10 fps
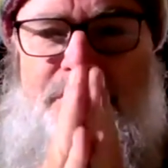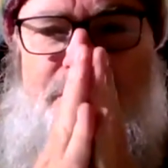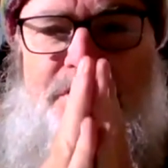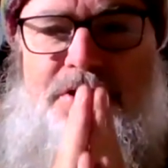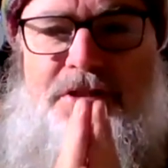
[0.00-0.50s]

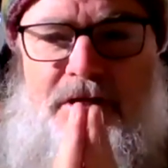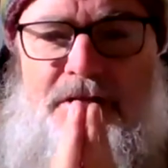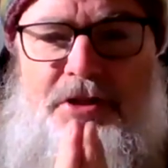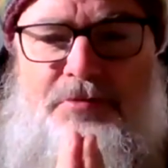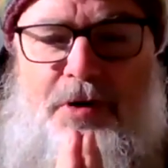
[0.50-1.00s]
Be
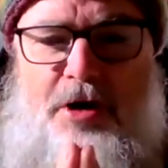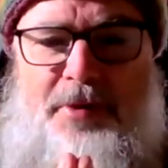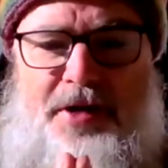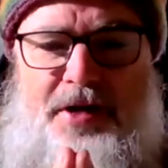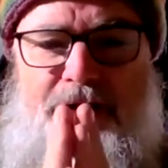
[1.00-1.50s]
still in this
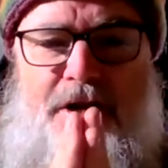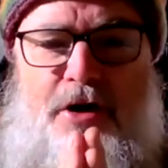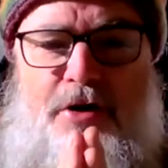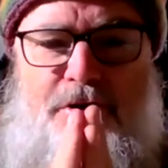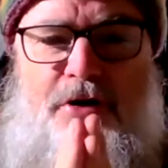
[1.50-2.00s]
moment and
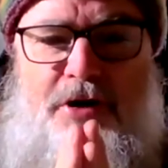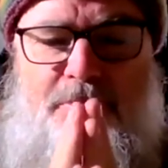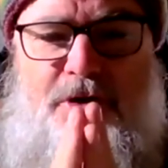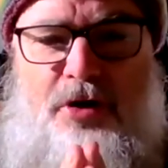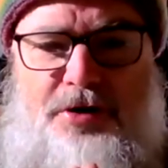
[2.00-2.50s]
know that I
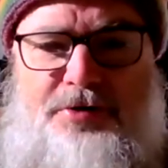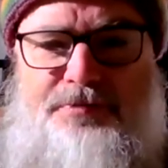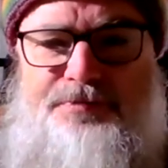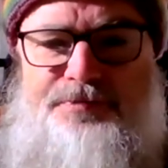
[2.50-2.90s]
am God.